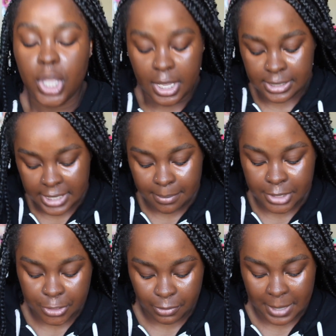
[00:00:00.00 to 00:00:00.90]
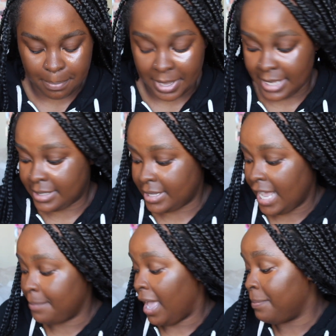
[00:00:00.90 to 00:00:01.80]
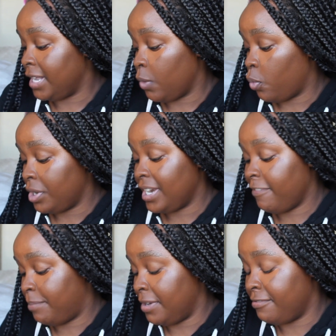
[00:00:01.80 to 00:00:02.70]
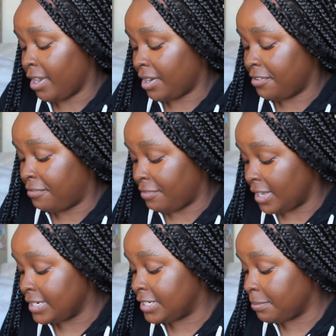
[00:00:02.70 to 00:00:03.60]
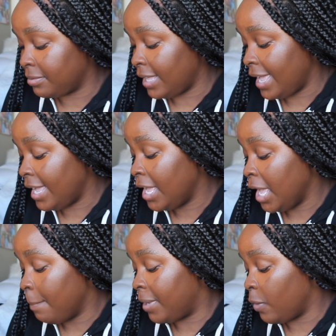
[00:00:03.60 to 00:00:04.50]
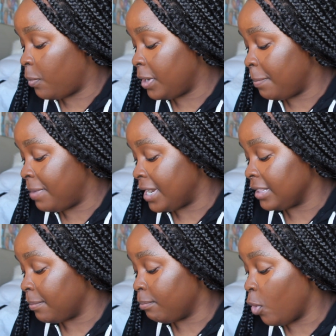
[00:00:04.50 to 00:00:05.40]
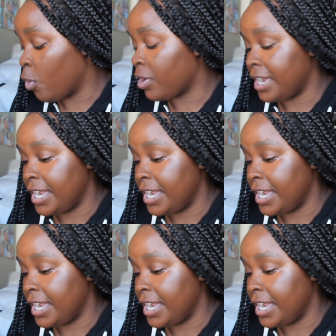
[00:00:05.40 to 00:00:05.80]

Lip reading: Sims 3 base game, I mean, it wouldn't have been very fun to play, but it would have been more